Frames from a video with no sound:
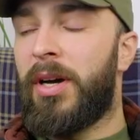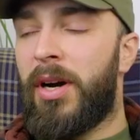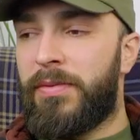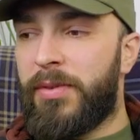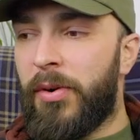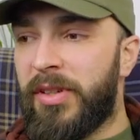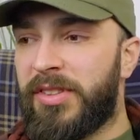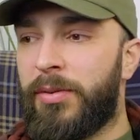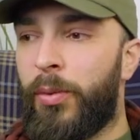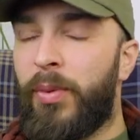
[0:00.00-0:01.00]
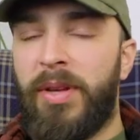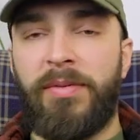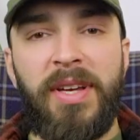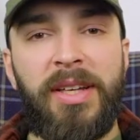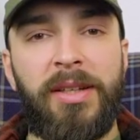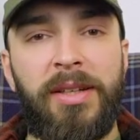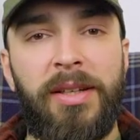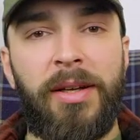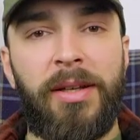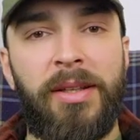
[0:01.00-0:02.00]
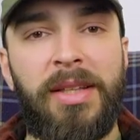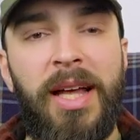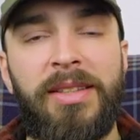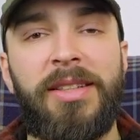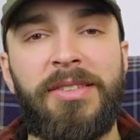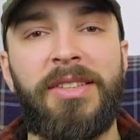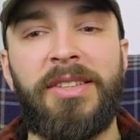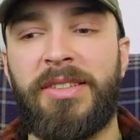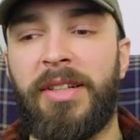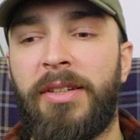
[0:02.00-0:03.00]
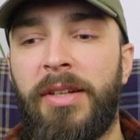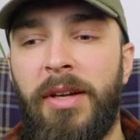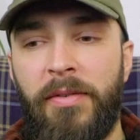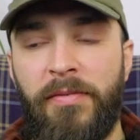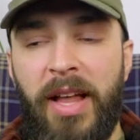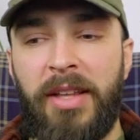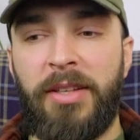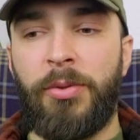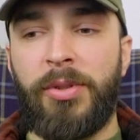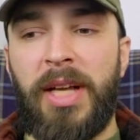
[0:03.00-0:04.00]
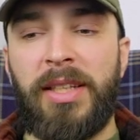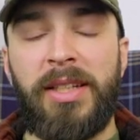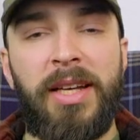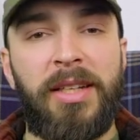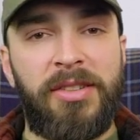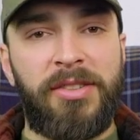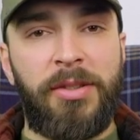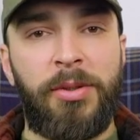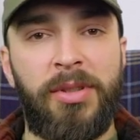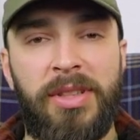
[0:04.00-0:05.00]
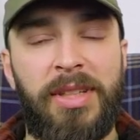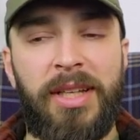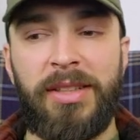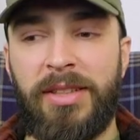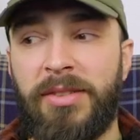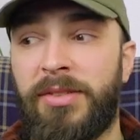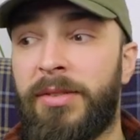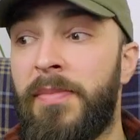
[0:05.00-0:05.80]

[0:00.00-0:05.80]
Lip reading: of course, we think that this is a value, that it is good, that it is